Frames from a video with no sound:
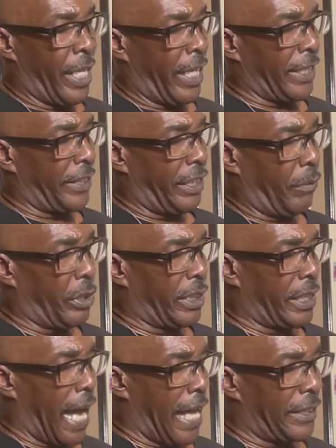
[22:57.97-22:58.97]
and she was a
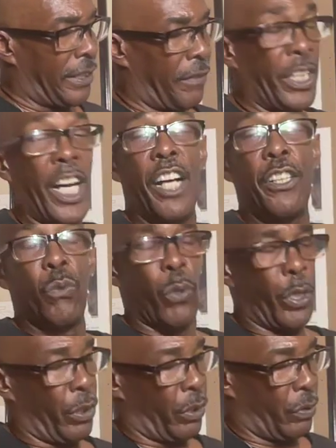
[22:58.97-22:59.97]
goddess of the
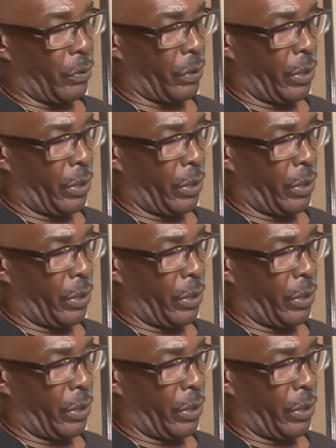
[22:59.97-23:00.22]
underworld.